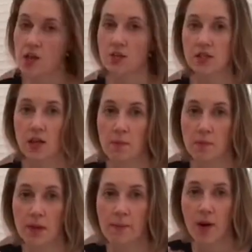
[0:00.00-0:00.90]
alongside my
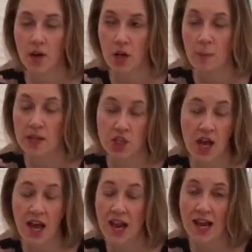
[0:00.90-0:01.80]
bee pollen and my
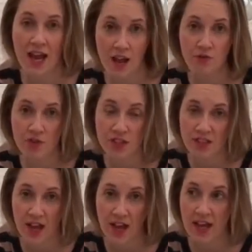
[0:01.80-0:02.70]
gel, and I have to
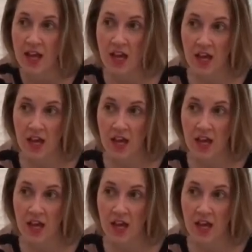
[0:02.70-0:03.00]
say,